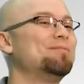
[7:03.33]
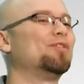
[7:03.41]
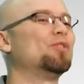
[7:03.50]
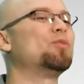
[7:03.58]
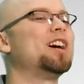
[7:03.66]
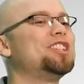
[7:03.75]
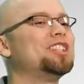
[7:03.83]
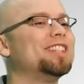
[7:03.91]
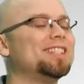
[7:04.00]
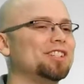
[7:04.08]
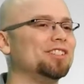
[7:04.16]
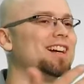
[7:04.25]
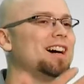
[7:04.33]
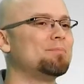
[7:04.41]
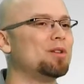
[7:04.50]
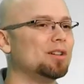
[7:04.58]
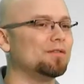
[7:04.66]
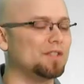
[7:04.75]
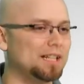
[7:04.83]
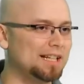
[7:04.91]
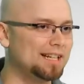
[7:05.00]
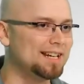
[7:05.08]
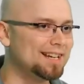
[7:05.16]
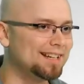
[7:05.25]
But if you're watching this and you're not part of
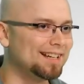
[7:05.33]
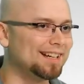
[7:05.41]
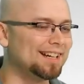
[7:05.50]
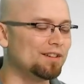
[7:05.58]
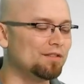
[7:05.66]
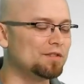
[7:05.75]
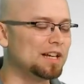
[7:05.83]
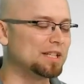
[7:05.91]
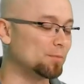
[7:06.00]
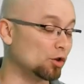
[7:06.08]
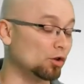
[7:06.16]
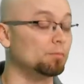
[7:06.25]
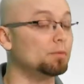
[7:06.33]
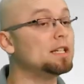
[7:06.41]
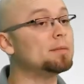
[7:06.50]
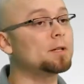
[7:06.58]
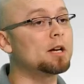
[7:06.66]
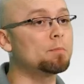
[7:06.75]
the Facebook group, please become a